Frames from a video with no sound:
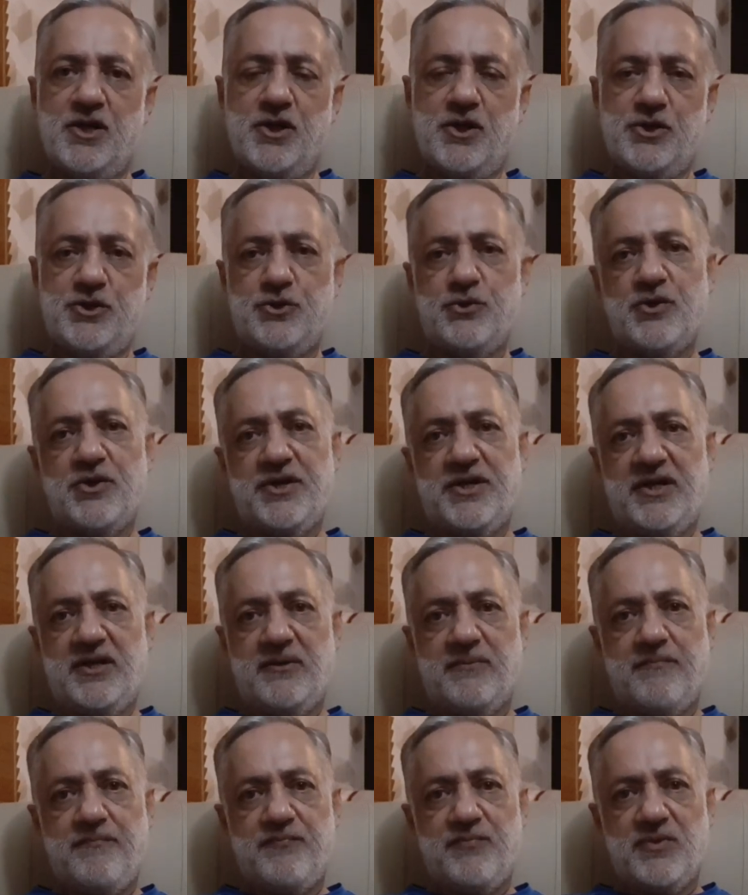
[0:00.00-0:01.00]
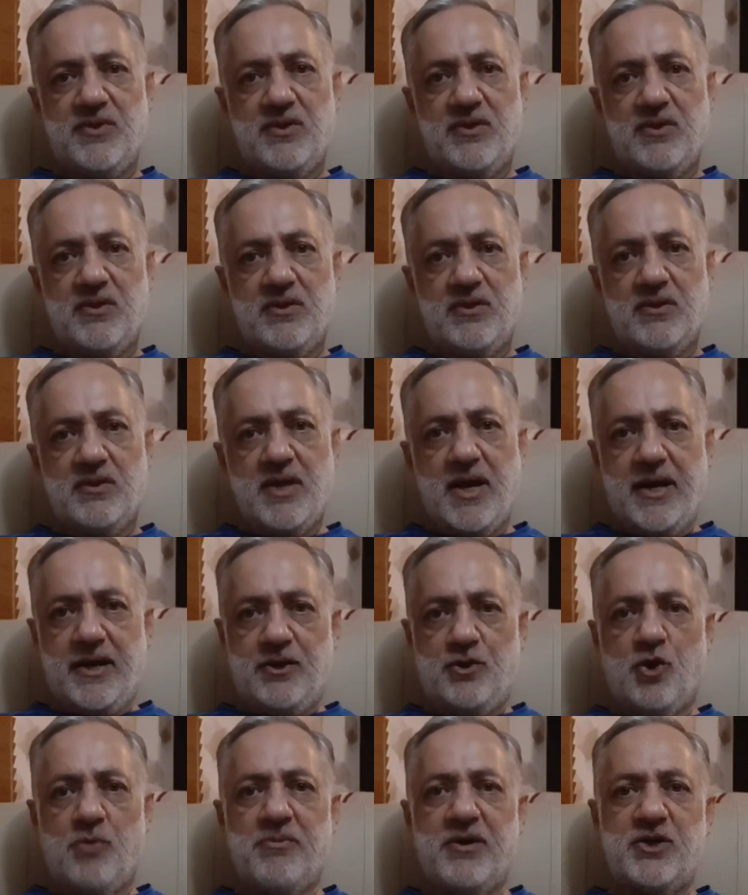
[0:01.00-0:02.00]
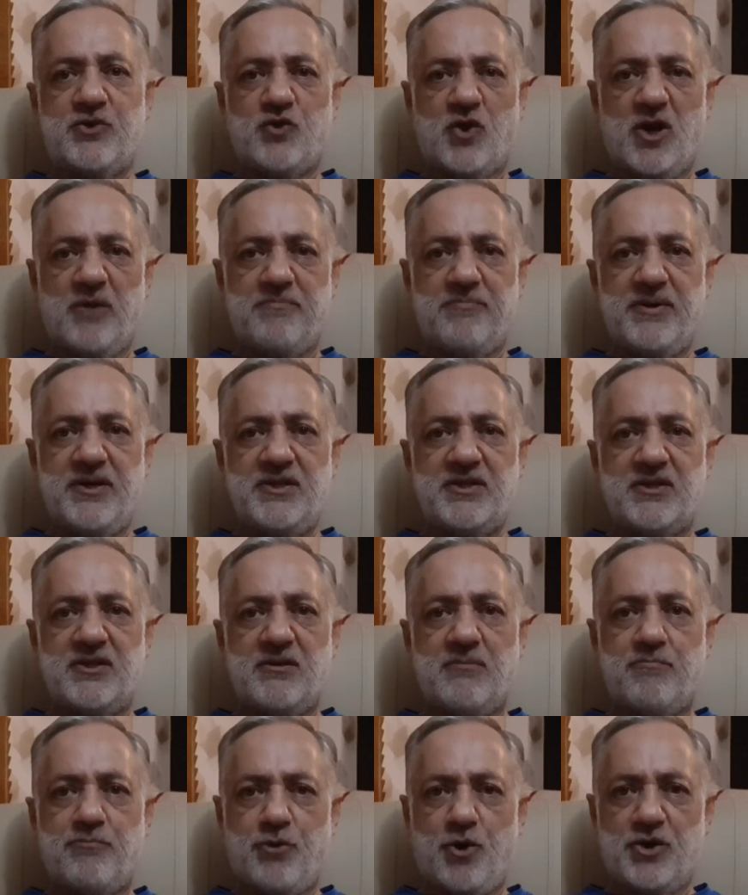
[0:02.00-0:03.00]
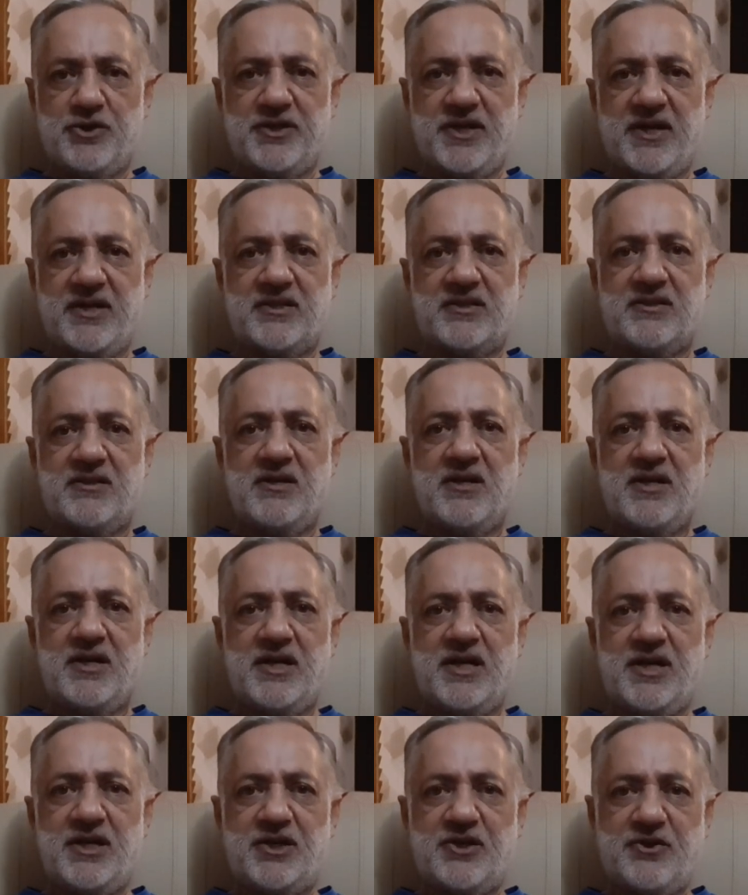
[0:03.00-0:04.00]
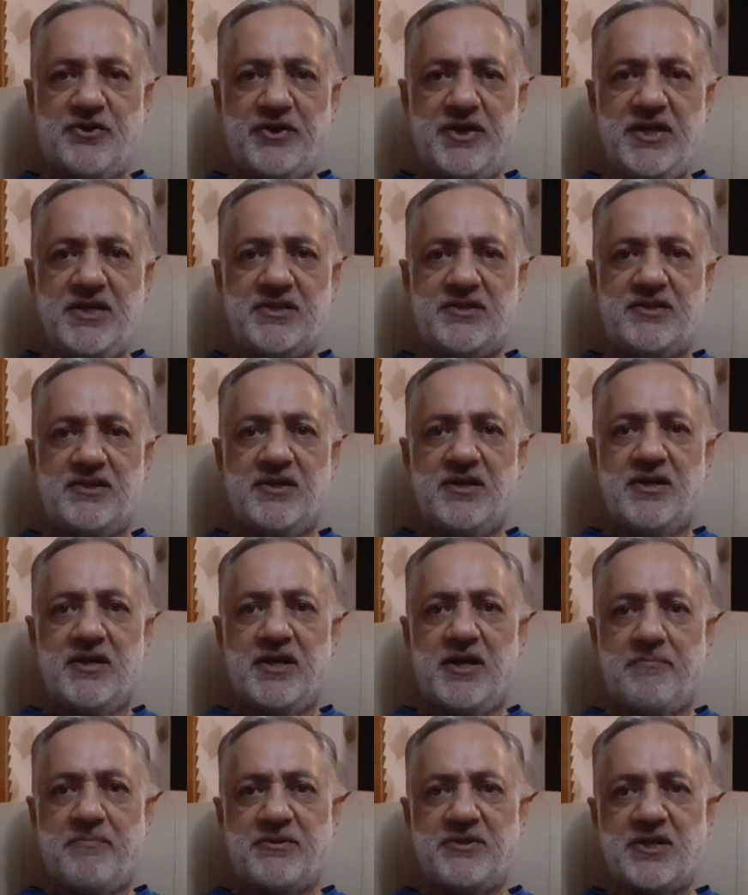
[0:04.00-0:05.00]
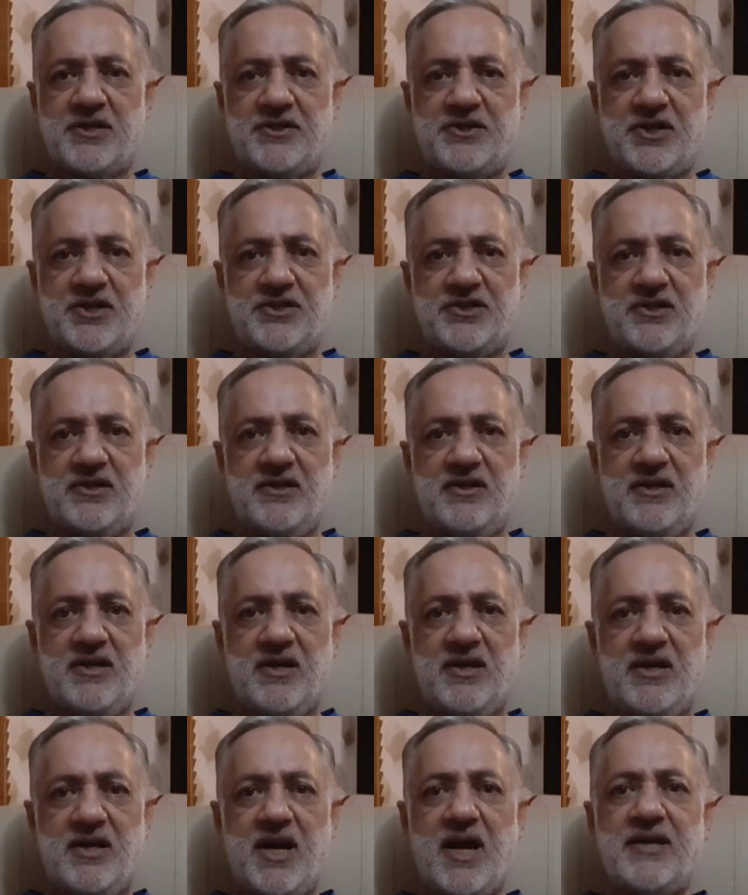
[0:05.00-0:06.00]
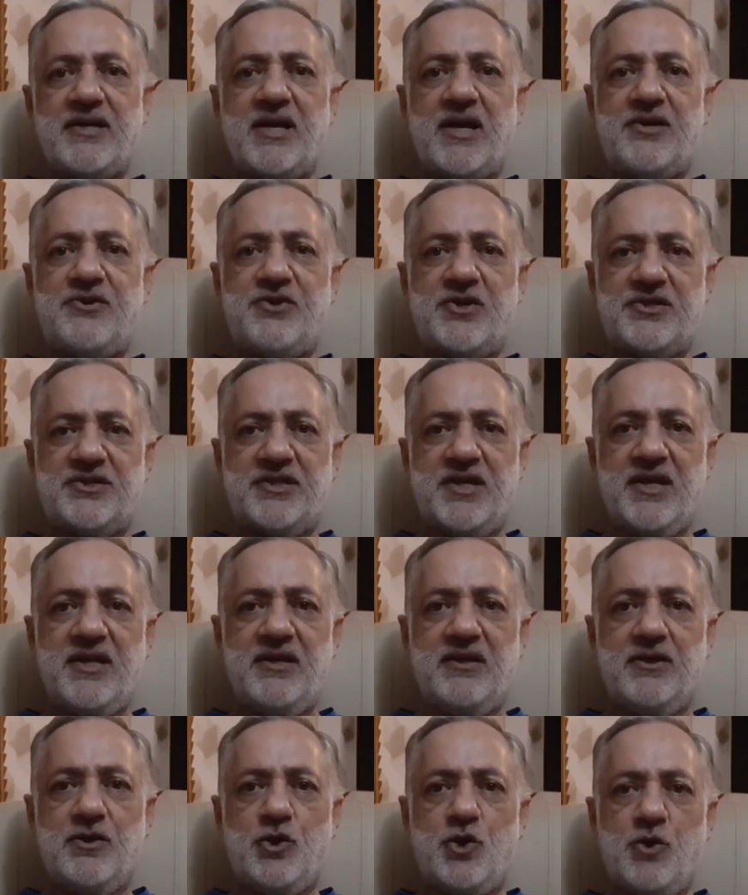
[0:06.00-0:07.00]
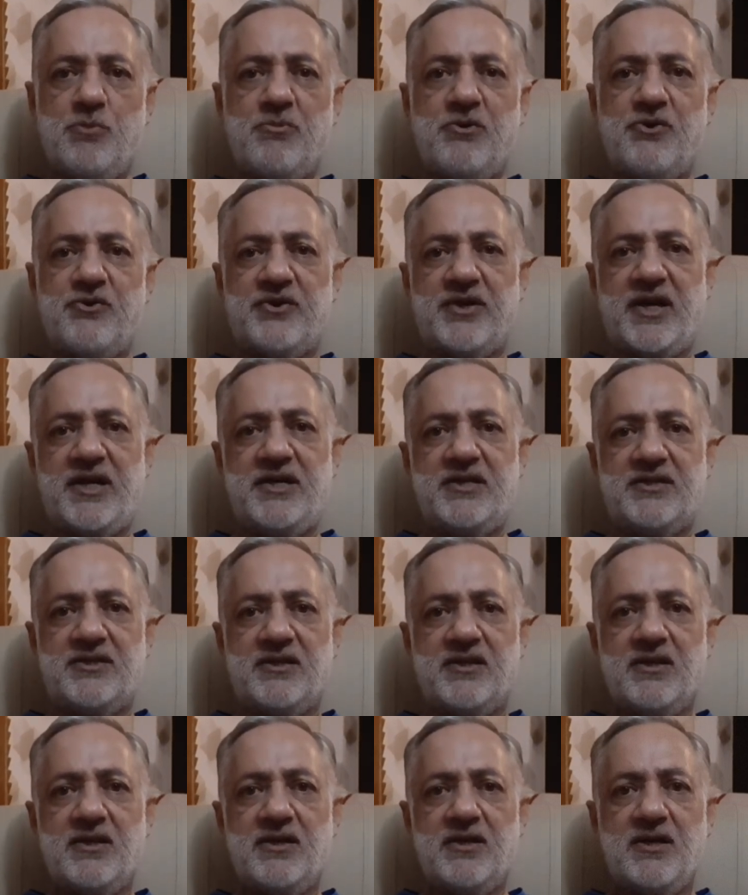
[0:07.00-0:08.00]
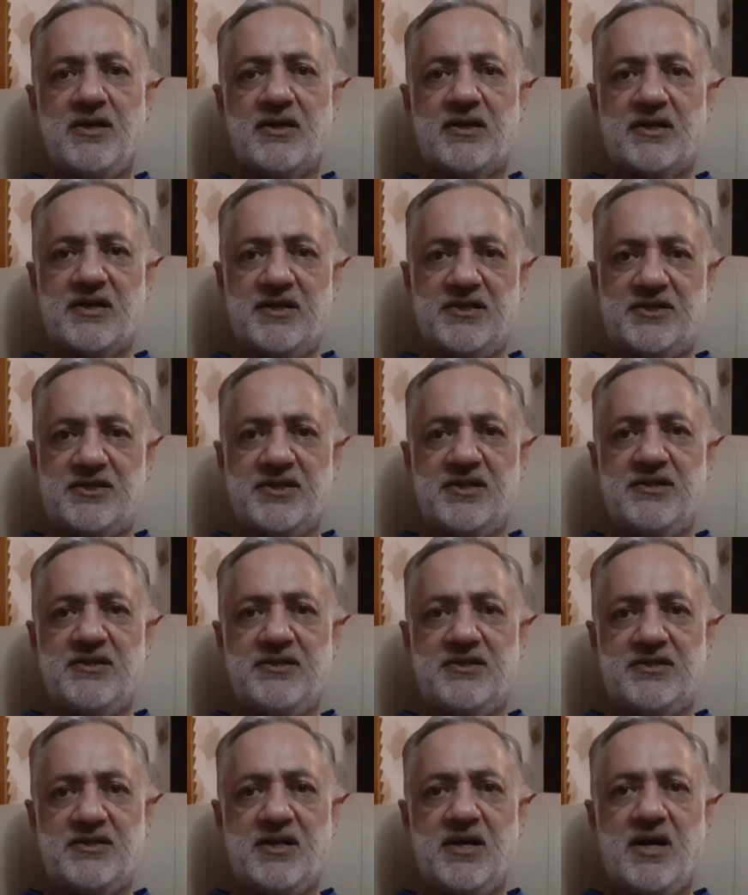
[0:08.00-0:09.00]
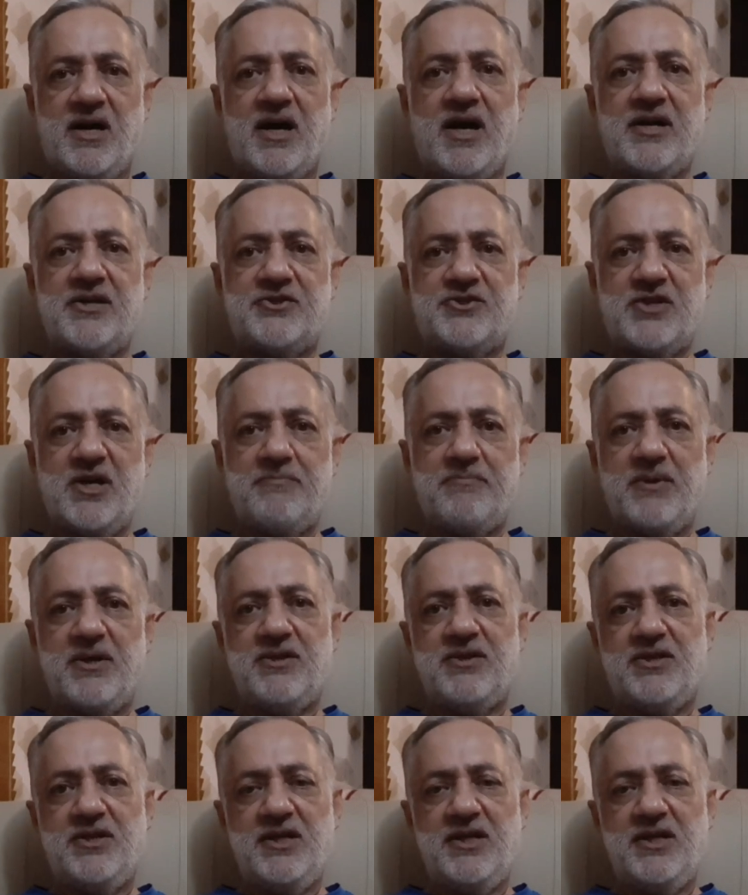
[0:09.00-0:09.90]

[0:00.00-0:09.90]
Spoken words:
Economic developments projects, increased representation, and addressing human rights concerns are step in the right direction.